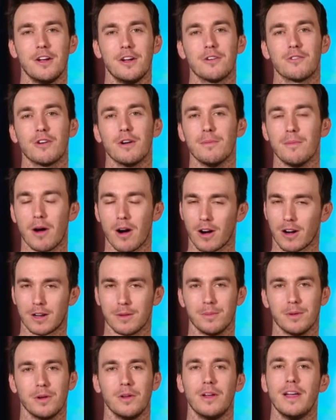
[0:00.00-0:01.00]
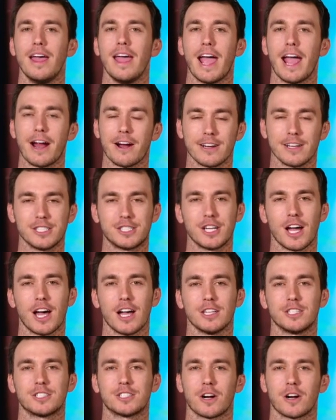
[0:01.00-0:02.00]
Remarkable. Aaron
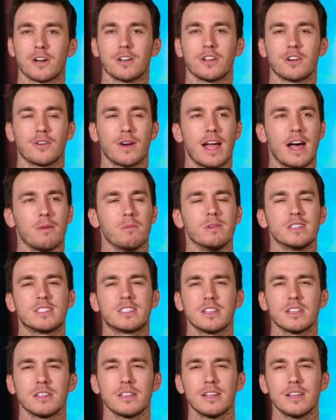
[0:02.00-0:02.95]
Judge turned it around, was,